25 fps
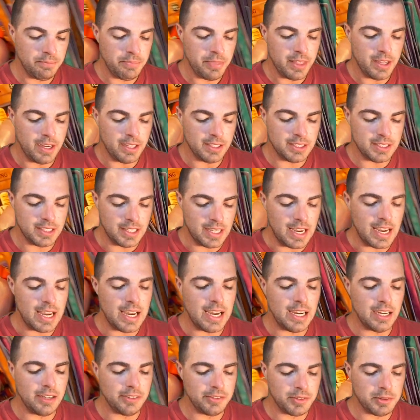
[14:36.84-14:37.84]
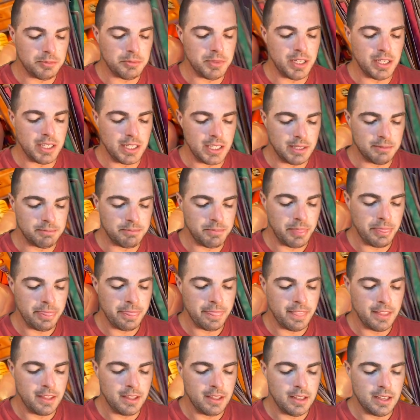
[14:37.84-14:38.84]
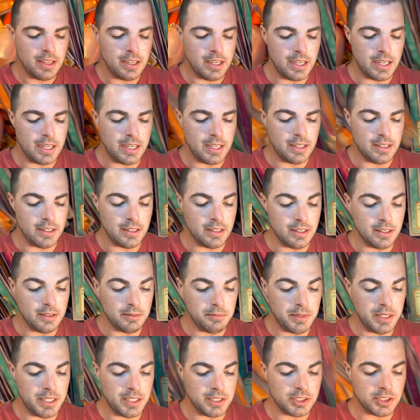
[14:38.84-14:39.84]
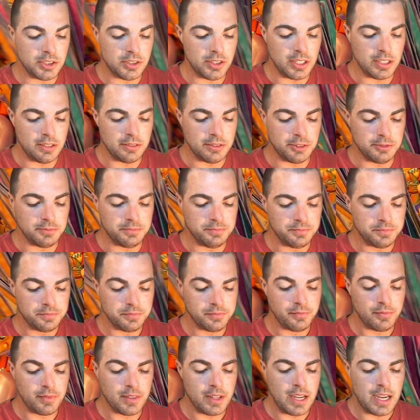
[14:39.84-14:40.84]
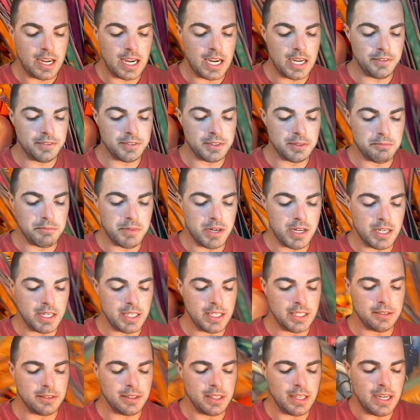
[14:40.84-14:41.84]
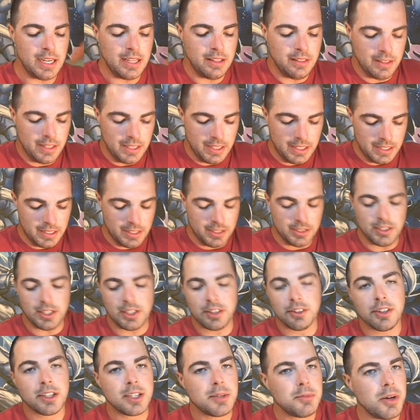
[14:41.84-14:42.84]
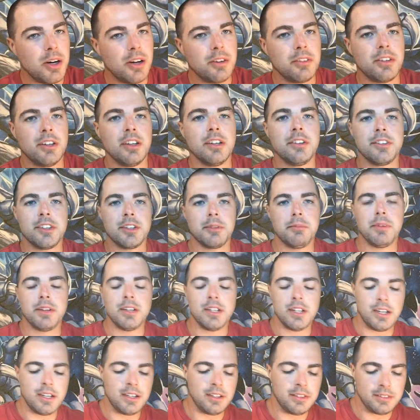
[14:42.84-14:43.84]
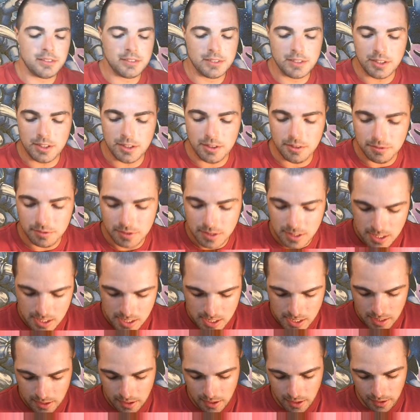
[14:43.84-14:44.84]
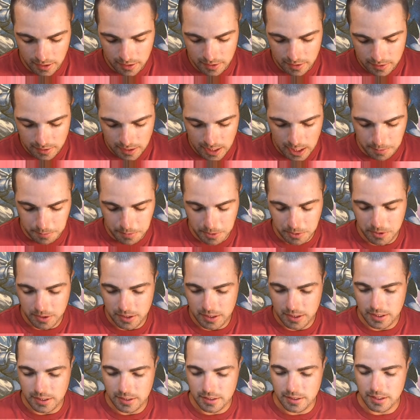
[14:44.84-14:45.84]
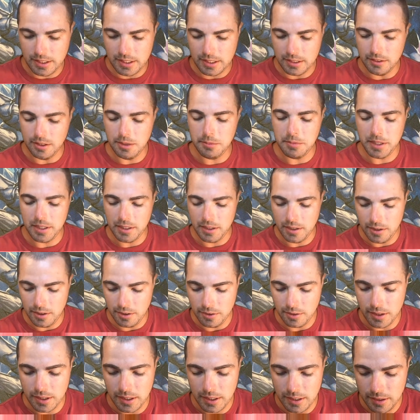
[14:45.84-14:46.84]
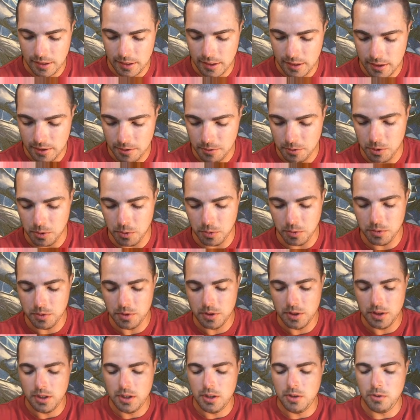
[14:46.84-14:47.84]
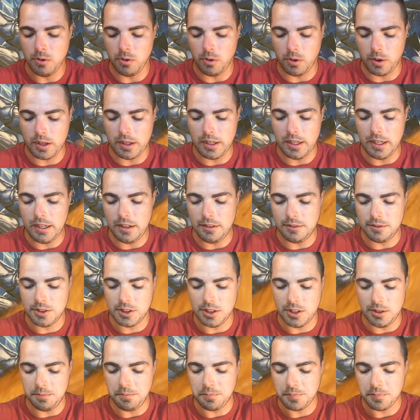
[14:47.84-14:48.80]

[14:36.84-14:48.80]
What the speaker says: I sent half the money, and Mass Driver, half the money, and then he's like, look him over, and if you're not happy with anything, let me know, and we'll work it out. So